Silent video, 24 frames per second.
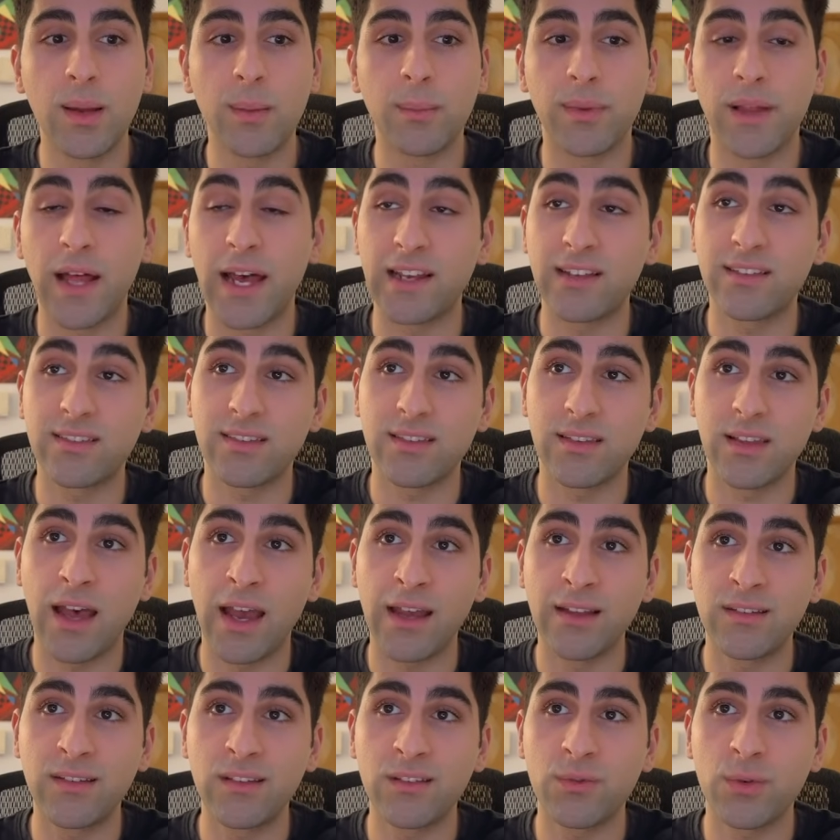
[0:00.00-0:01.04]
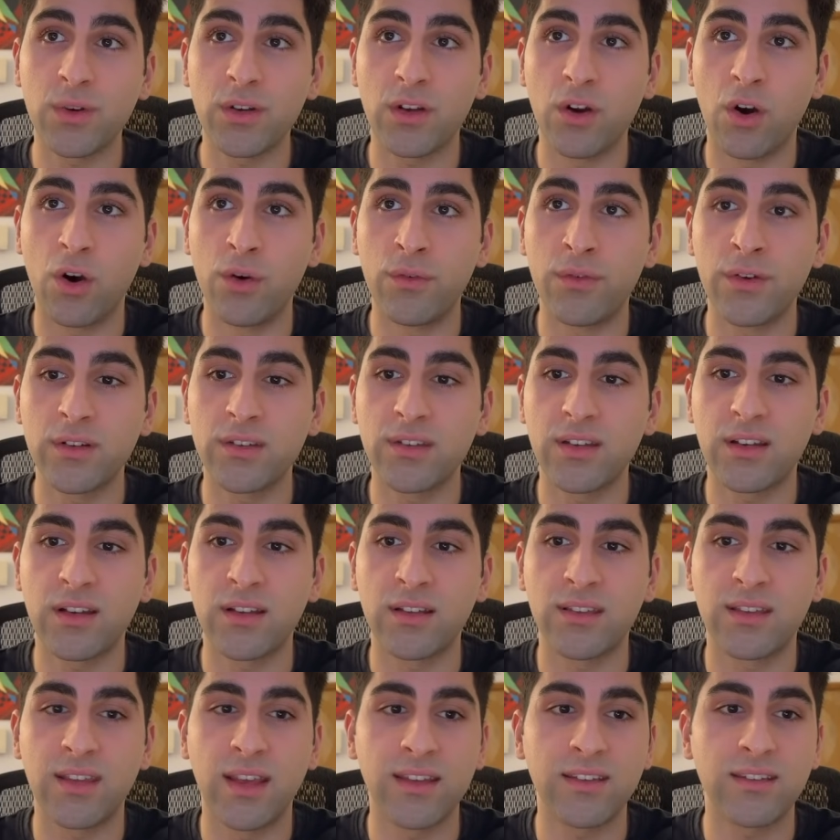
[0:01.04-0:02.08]
Black slides his rook over to
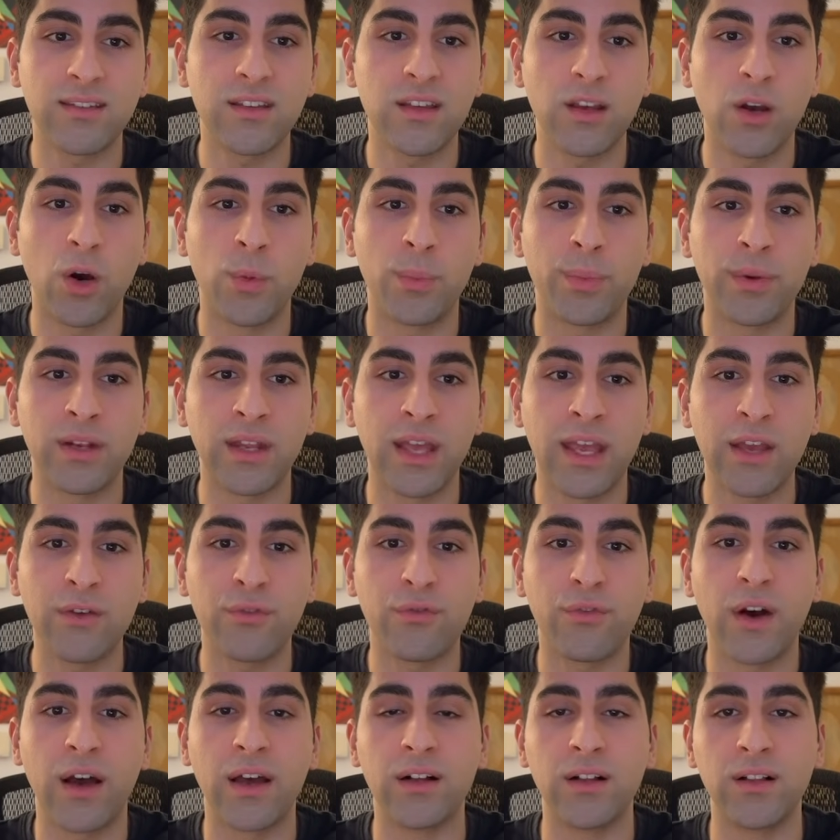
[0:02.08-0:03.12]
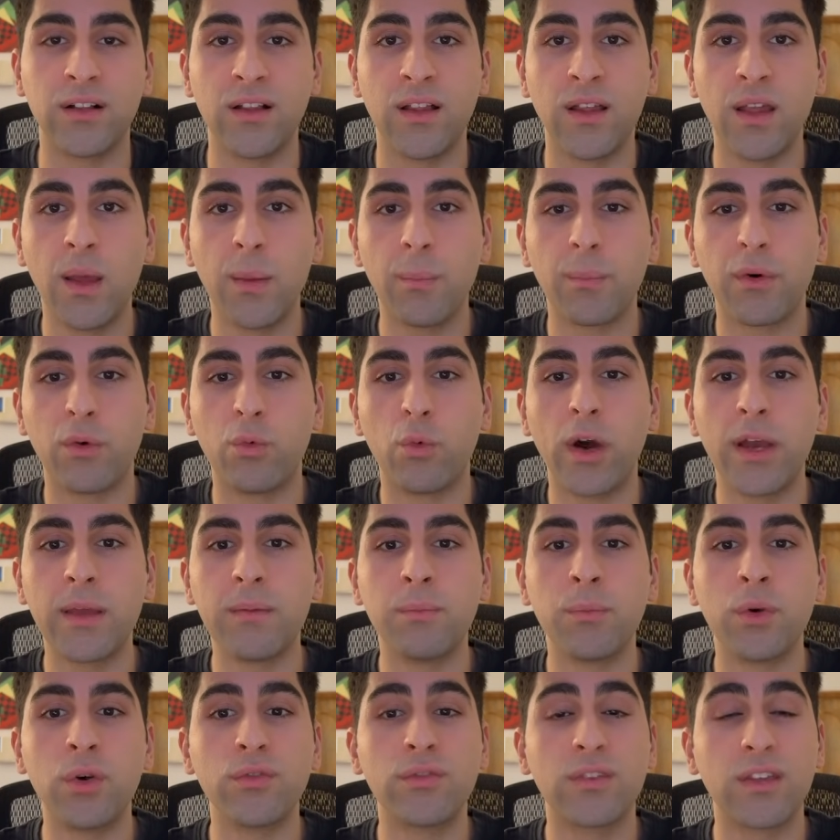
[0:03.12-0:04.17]
contest the open a-file, but White
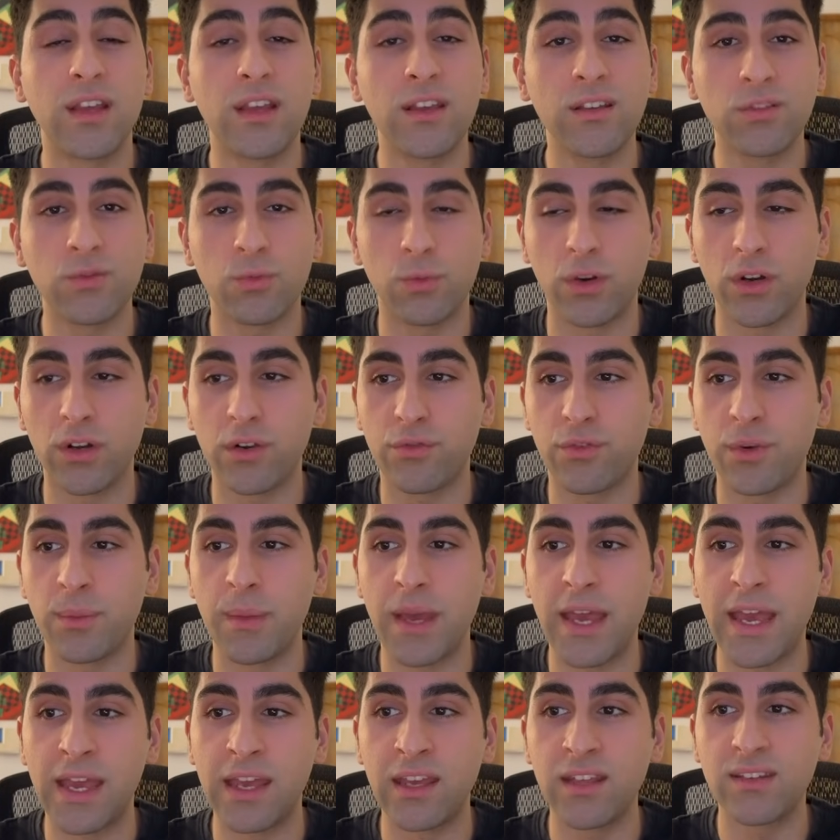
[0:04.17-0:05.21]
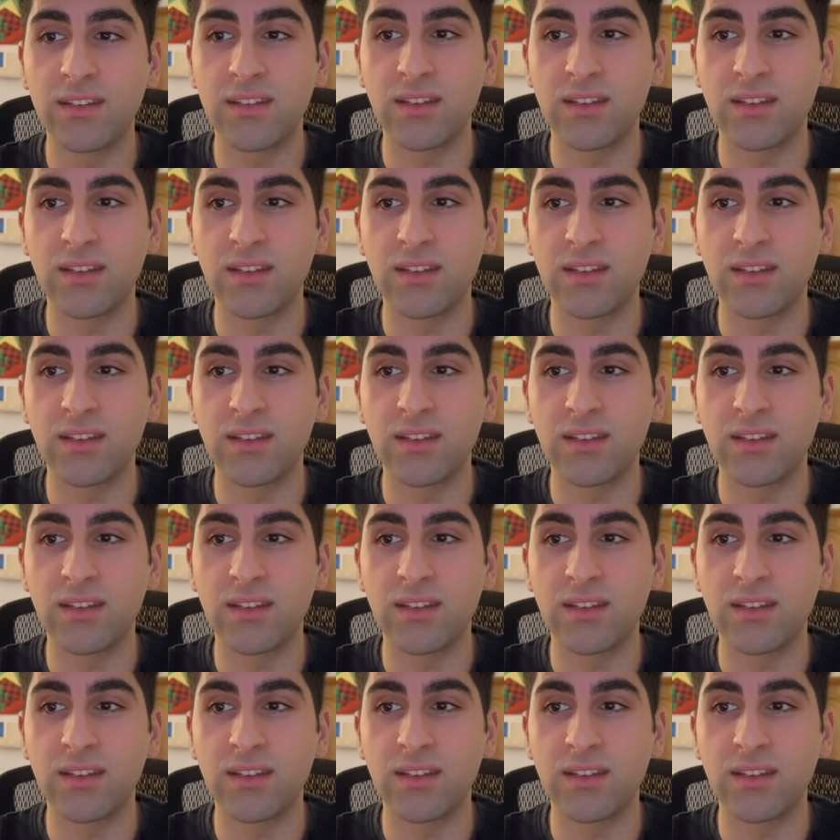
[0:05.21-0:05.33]
moves his rook from a to